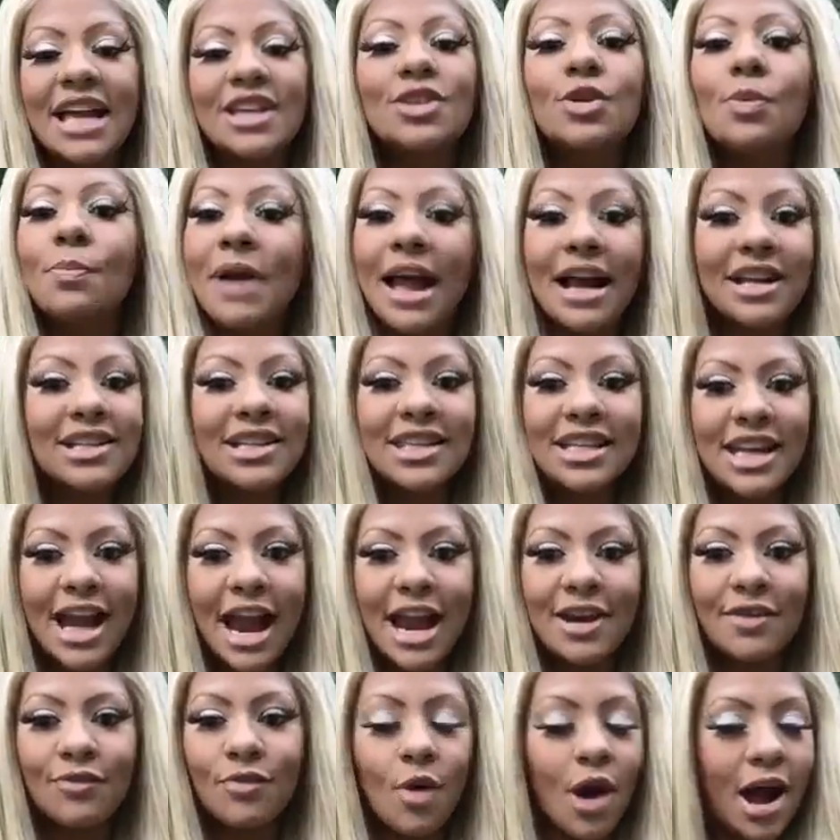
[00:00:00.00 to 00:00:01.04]
So back to the
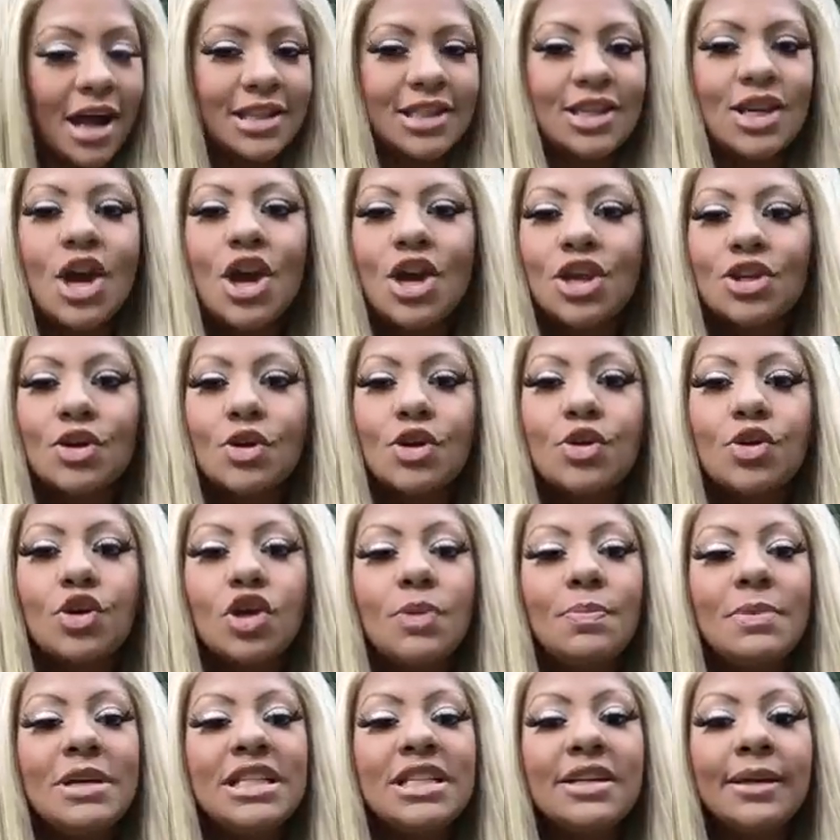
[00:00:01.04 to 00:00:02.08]
Nine of Wands. So you
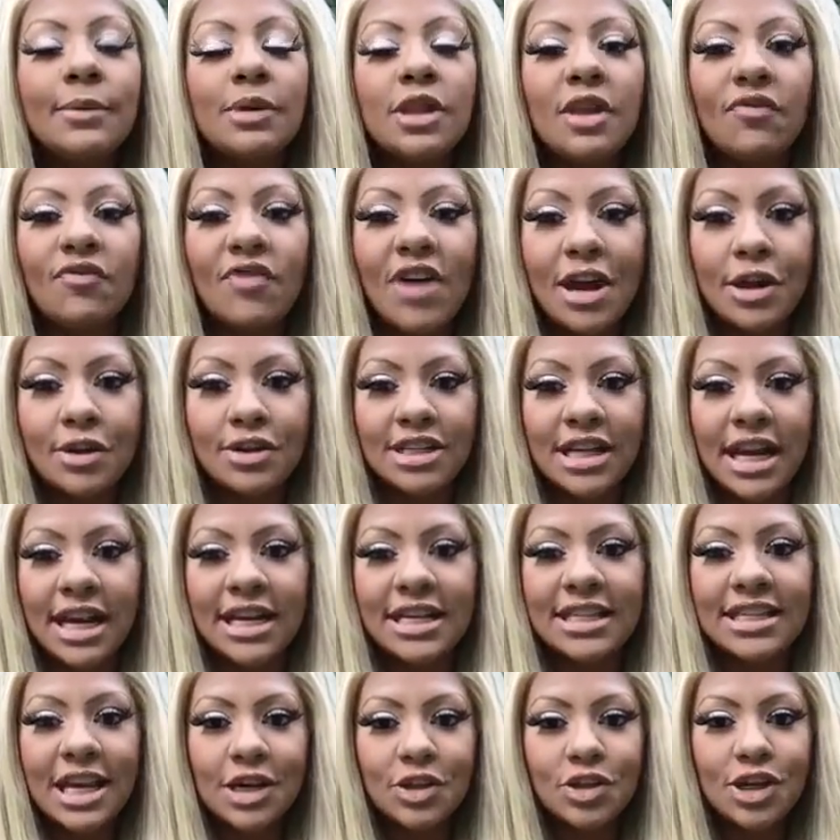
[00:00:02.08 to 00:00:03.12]
could be dealing with a fire
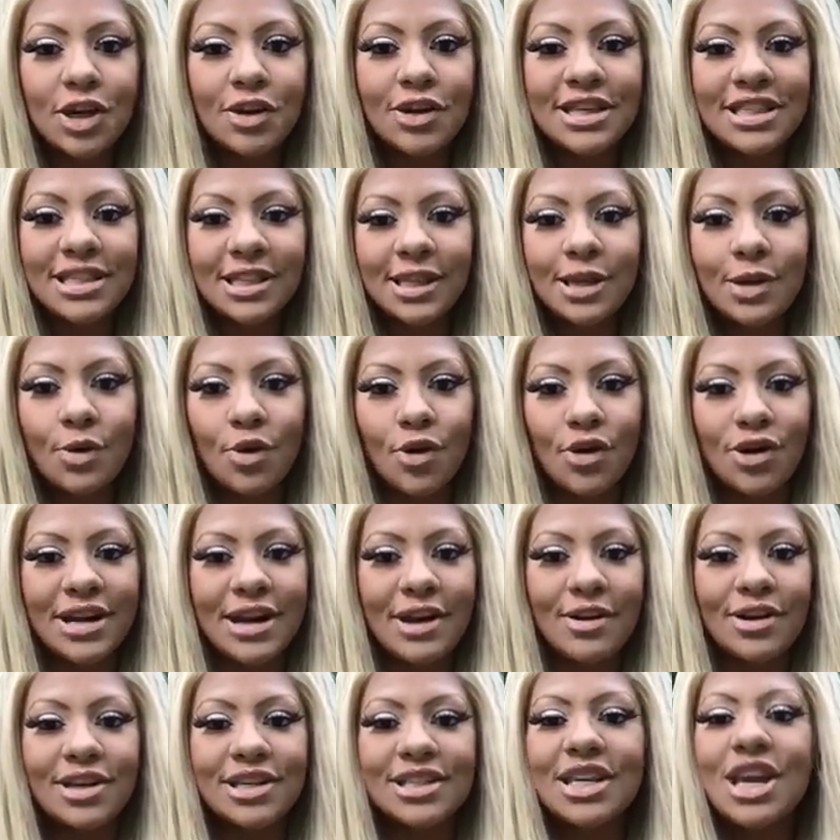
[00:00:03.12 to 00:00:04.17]
sign, a Sagittarius, a Leo, or an
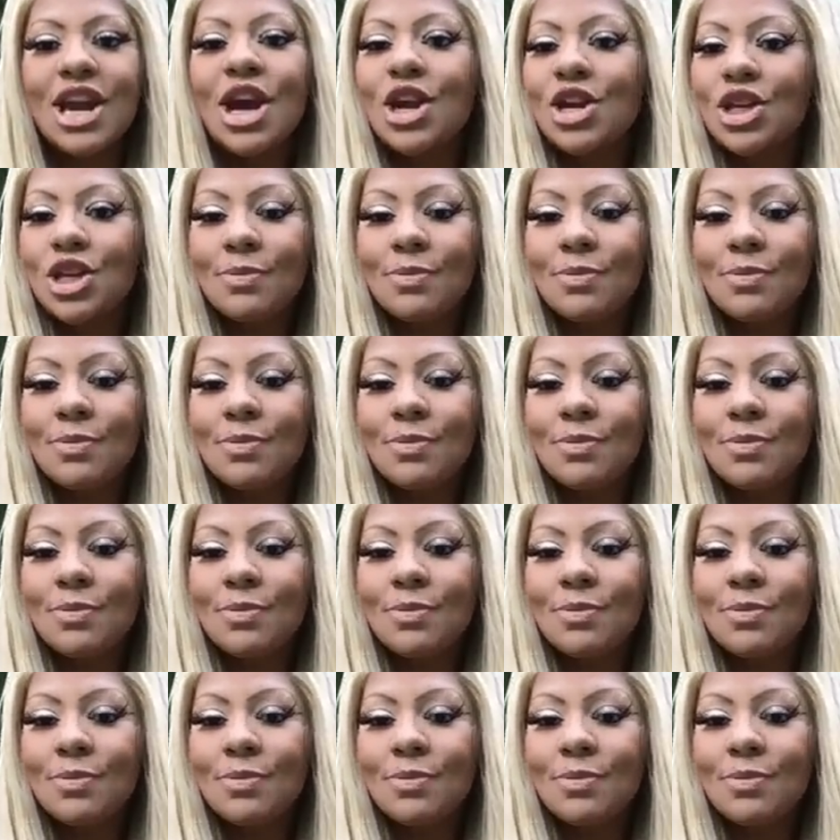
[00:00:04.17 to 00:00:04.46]
Aries.